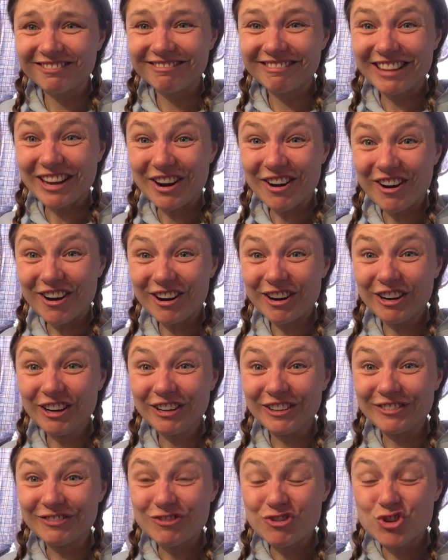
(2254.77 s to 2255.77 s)
there
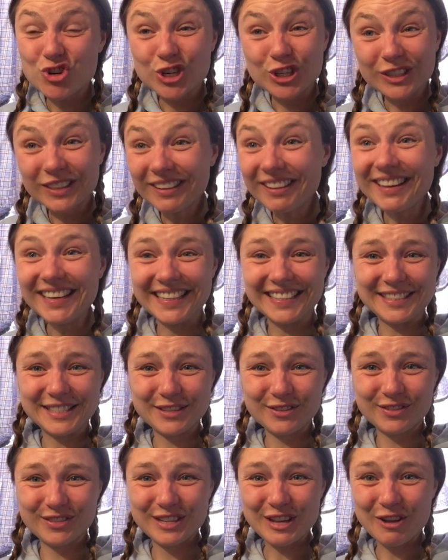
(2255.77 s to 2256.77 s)
are trillions
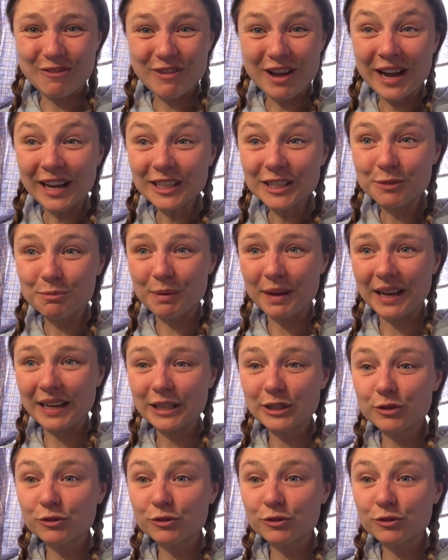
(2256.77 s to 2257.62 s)
of self aspects